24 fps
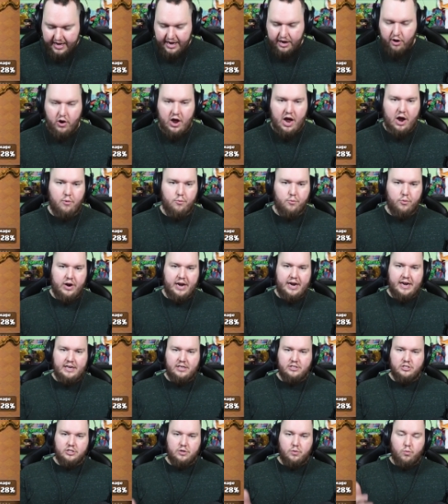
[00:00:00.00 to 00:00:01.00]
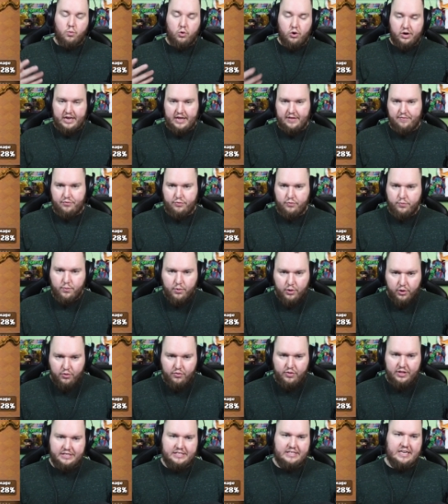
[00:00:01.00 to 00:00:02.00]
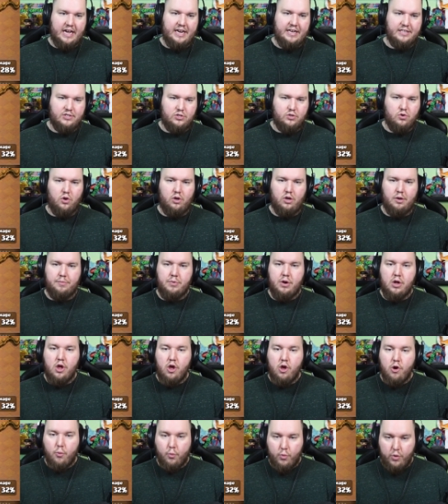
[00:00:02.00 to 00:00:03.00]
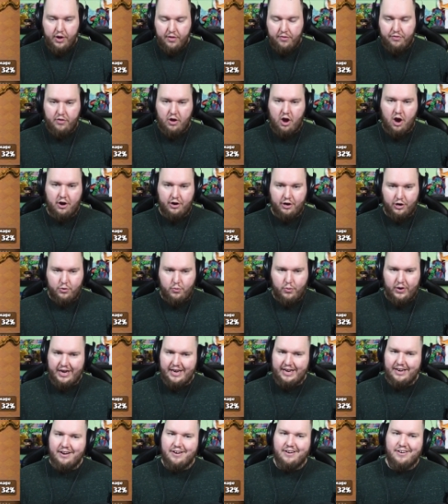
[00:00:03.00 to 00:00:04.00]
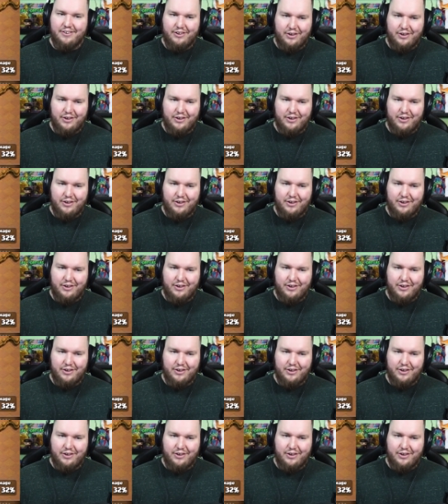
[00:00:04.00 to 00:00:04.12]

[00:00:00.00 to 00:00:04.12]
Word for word: It'll outrange. We'll get through this ice golem with our queen.